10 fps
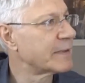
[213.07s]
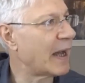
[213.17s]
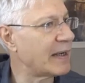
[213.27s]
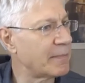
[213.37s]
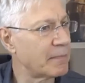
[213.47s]

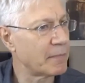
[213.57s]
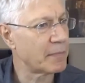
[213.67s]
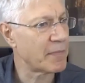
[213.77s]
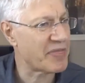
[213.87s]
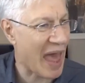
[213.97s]
And
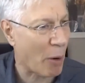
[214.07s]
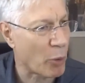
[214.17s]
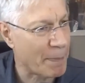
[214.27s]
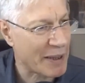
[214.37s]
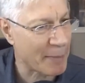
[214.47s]
that
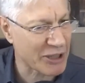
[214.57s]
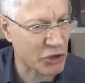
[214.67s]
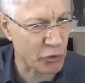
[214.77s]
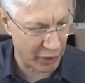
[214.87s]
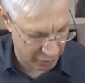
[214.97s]
would be the
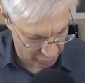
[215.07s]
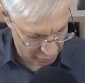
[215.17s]
mystery.